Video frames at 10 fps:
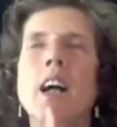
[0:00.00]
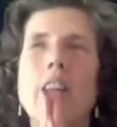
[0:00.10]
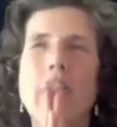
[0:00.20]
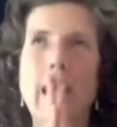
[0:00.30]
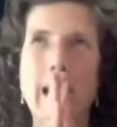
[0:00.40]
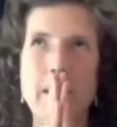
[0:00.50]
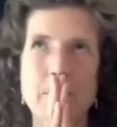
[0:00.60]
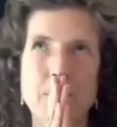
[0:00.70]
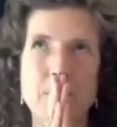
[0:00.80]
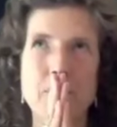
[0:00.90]
that,
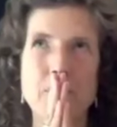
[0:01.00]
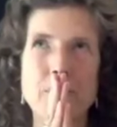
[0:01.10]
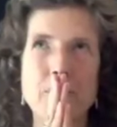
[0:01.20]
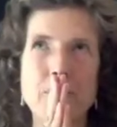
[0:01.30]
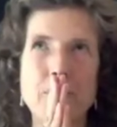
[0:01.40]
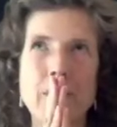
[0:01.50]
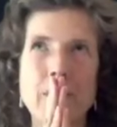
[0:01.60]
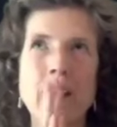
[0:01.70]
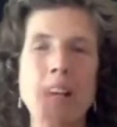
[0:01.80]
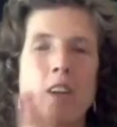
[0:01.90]

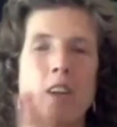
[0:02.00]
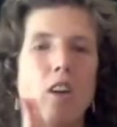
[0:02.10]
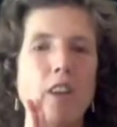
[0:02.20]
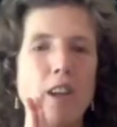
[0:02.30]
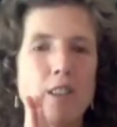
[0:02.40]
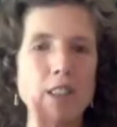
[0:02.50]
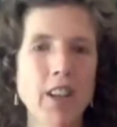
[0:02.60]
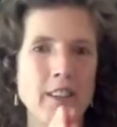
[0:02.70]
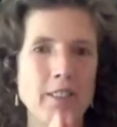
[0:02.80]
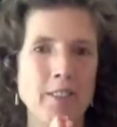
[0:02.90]
like, all those
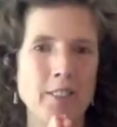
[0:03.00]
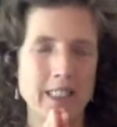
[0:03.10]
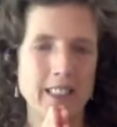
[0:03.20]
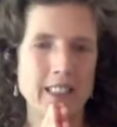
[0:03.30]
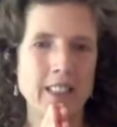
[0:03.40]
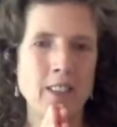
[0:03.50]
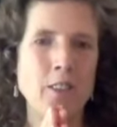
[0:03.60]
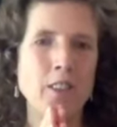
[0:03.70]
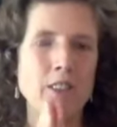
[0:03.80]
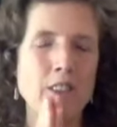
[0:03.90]
kind of,
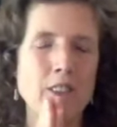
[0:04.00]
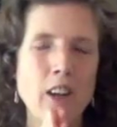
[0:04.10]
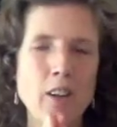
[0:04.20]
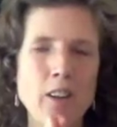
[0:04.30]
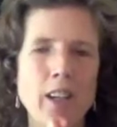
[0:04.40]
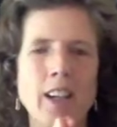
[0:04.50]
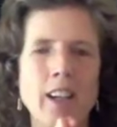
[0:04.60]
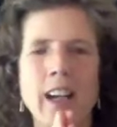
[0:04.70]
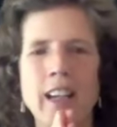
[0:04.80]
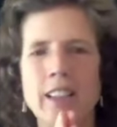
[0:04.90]
yoga,
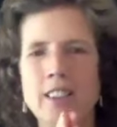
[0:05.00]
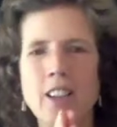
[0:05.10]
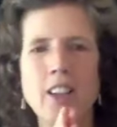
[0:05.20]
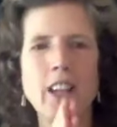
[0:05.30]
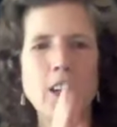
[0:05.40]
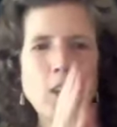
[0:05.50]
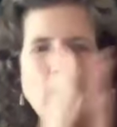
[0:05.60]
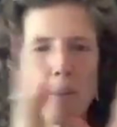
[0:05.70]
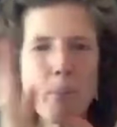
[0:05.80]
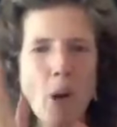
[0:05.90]
Alexander, like
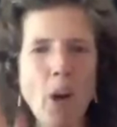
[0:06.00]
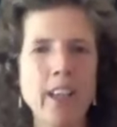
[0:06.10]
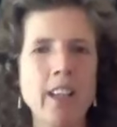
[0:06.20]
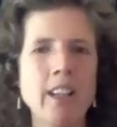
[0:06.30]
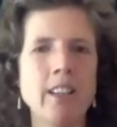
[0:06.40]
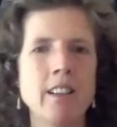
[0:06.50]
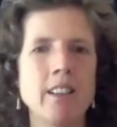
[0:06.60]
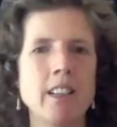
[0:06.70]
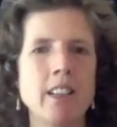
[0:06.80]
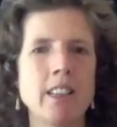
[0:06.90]
all the body
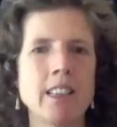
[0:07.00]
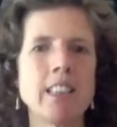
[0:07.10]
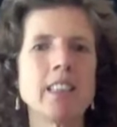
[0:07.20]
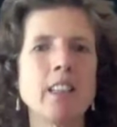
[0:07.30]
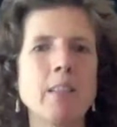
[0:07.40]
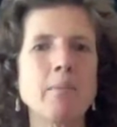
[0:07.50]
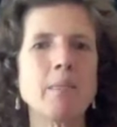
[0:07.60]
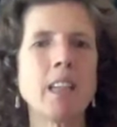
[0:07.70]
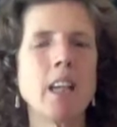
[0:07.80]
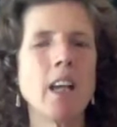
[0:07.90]

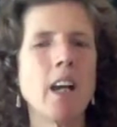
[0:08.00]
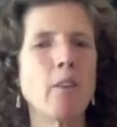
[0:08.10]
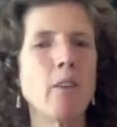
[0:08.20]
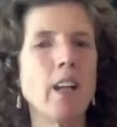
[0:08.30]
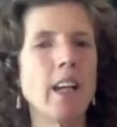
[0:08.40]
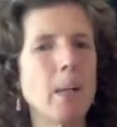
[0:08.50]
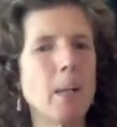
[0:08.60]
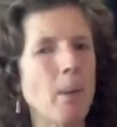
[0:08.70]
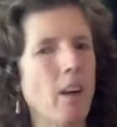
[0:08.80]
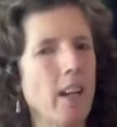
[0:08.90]
systems really
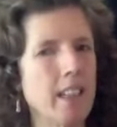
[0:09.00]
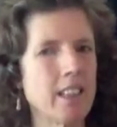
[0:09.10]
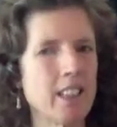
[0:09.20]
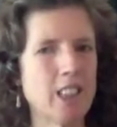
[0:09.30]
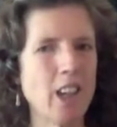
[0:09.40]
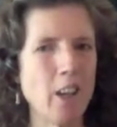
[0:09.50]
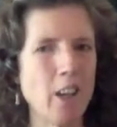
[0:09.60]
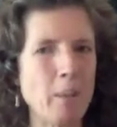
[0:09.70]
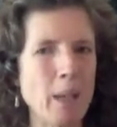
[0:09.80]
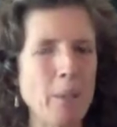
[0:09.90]
apply to
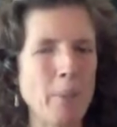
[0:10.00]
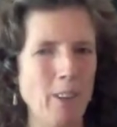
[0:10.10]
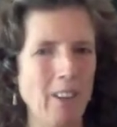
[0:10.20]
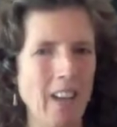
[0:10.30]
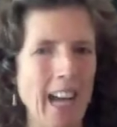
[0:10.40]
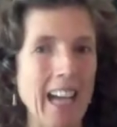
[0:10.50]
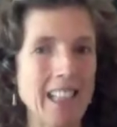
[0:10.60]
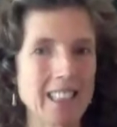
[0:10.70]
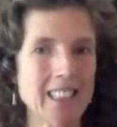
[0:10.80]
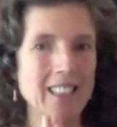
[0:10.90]
certain people
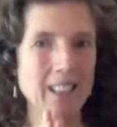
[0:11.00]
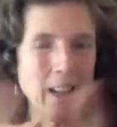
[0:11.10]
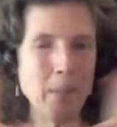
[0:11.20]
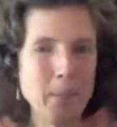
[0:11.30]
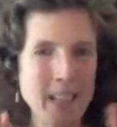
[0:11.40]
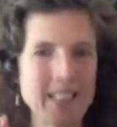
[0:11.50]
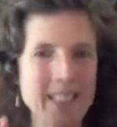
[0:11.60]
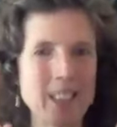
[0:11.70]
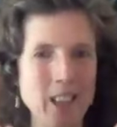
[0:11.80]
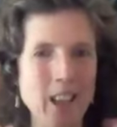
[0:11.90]
as a
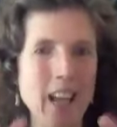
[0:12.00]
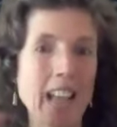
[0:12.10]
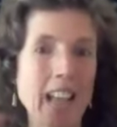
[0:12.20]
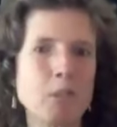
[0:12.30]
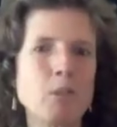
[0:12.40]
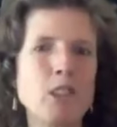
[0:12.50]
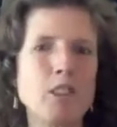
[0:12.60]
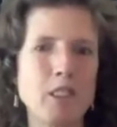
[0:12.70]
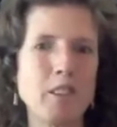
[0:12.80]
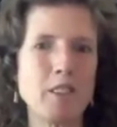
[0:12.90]
means as a
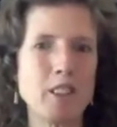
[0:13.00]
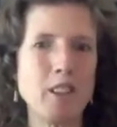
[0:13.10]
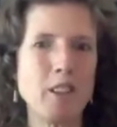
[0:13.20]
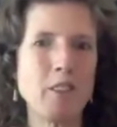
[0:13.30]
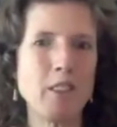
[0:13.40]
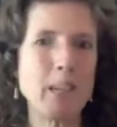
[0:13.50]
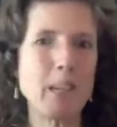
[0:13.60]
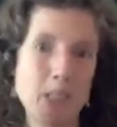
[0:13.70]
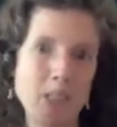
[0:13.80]
route to your freedom, to